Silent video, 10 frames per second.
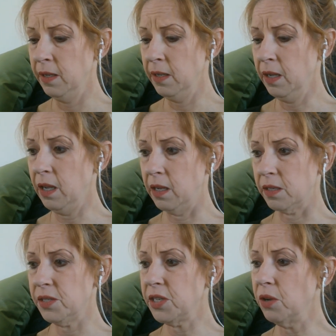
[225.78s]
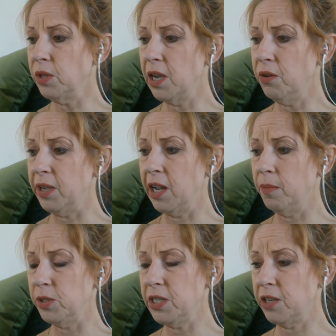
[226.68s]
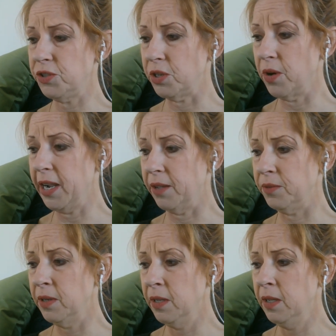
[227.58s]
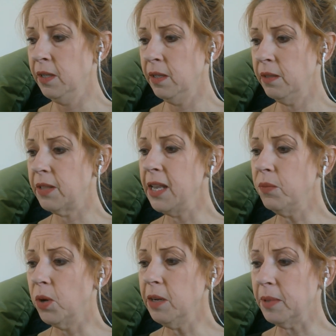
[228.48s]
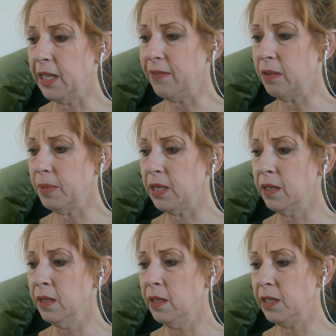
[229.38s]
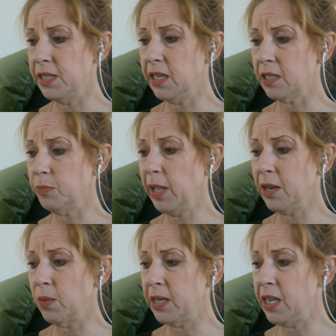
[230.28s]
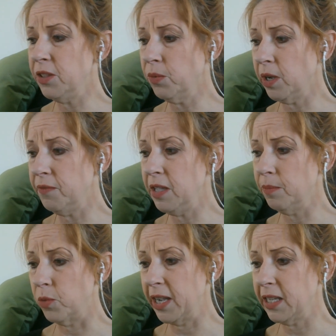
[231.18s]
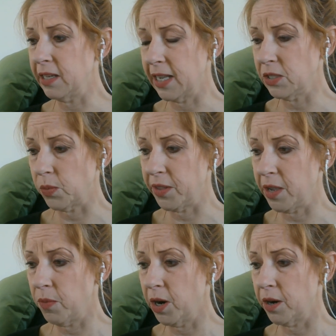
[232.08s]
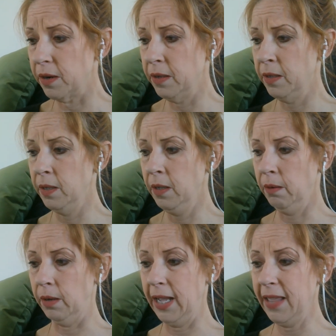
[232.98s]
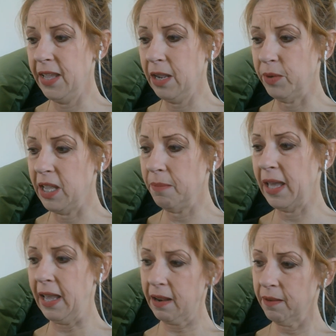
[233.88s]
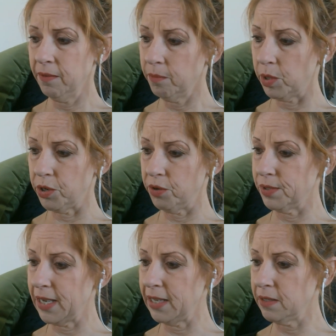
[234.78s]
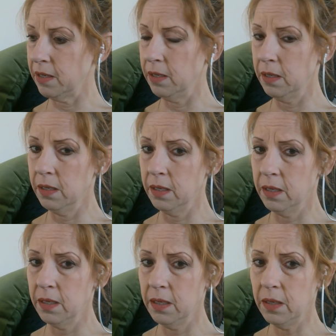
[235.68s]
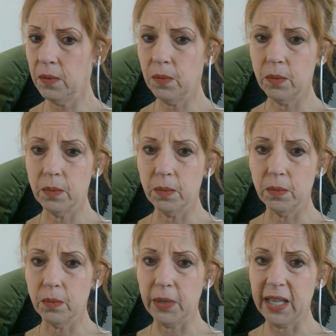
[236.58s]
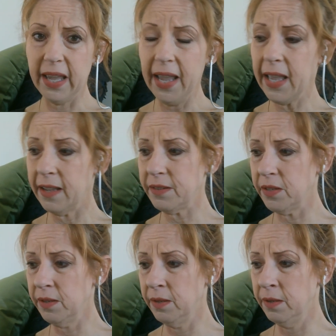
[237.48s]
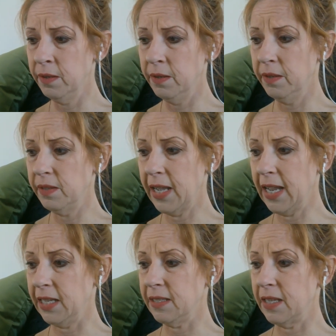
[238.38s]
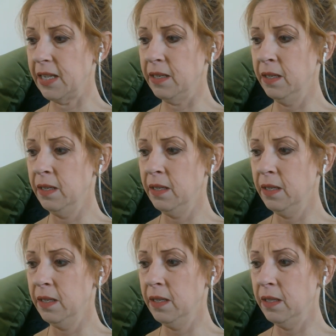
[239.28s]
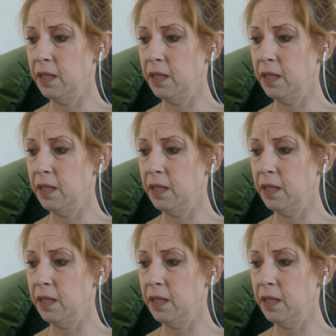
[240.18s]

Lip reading: hung so low it almost touched the ground. They didn't want to believe it, but it did explain why neither of them recognized where they were. "Well, how the heck we get back?" Mother Goose asked. "We can't," Alex said. "The